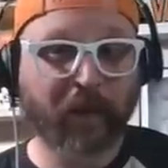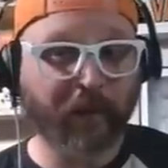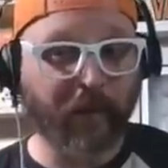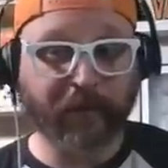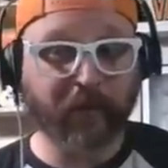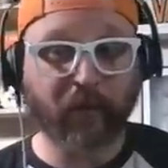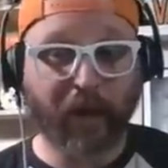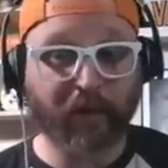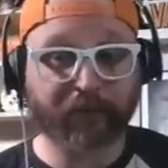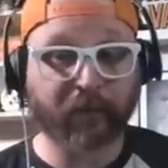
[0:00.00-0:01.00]
and, and then you
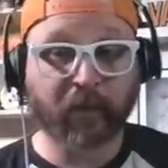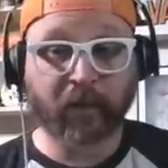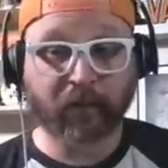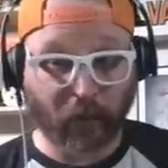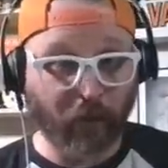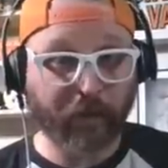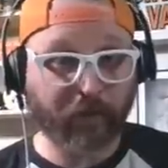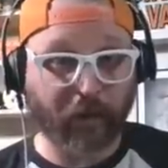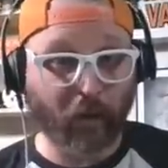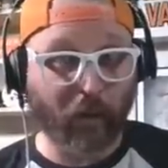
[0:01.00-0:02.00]
have
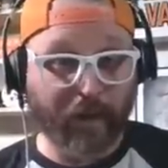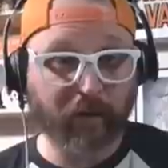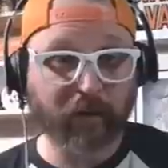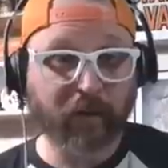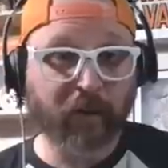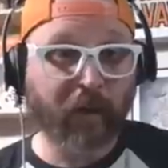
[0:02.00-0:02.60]
Turnage go out,